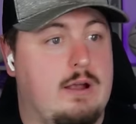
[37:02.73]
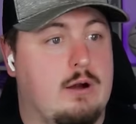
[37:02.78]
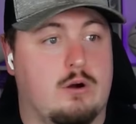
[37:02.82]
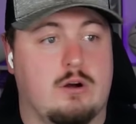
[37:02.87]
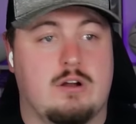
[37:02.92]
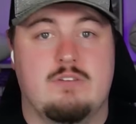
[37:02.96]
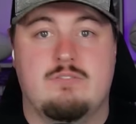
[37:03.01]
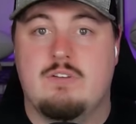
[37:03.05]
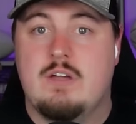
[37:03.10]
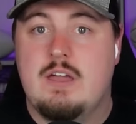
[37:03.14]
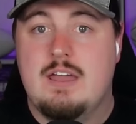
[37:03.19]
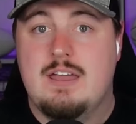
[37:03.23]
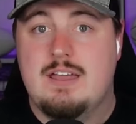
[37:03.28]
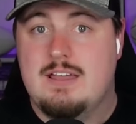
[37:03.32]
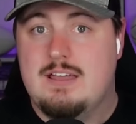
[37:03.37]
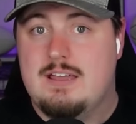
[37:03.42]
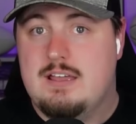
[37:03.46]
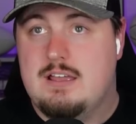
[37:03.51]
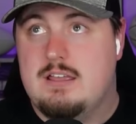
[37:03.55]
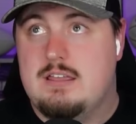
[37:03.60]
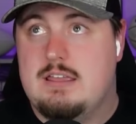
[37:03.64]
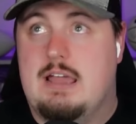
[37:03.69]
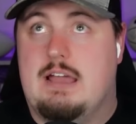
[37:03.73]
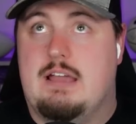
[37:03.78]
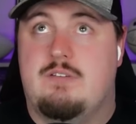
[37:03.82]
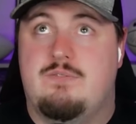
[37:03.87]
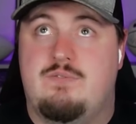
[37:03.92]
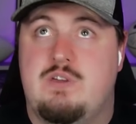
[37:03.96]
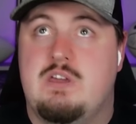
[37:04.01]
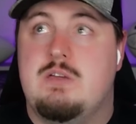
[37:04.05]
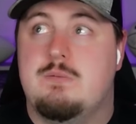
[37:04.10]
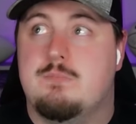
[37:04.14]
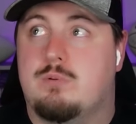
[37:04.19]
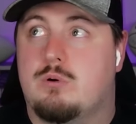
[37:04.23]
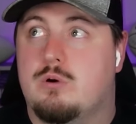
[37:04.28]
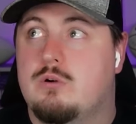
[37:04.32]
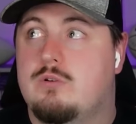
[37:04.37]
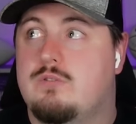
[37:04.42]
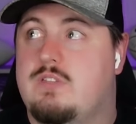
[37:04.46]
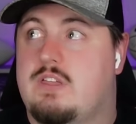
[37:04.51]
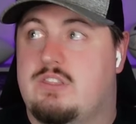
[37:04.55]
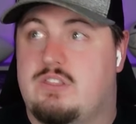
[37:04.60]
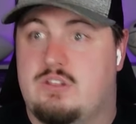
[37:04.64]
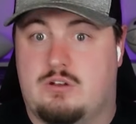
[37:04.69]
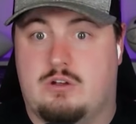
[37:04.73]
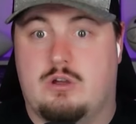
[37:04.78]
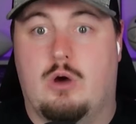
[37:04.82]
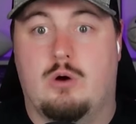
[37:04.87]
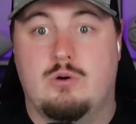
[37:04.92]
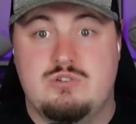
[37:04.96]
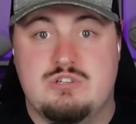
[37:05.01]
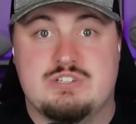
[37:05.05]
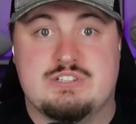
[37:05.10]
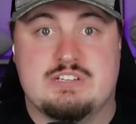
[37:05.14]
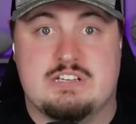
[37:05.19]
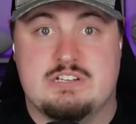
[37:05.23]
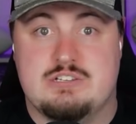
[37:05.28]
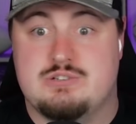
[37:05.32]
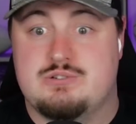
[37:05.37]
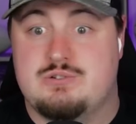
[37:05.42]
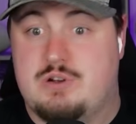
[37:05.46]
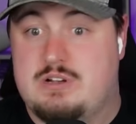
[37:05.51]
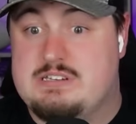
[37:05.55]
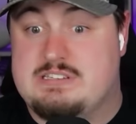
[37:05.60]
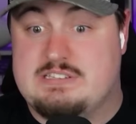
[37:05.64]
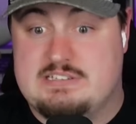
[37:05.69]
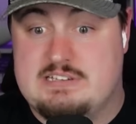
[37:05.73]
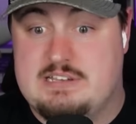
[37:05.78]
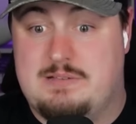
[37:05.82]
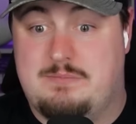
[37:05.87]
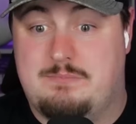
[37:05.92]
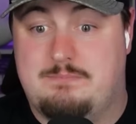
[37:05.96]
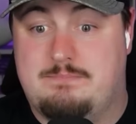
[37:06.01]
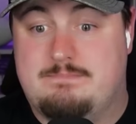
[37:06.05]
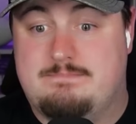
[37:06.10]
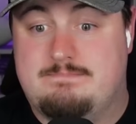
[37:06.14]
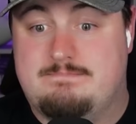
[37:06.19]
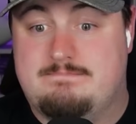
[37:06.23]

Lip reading: if he can prove that the coaches can trust him,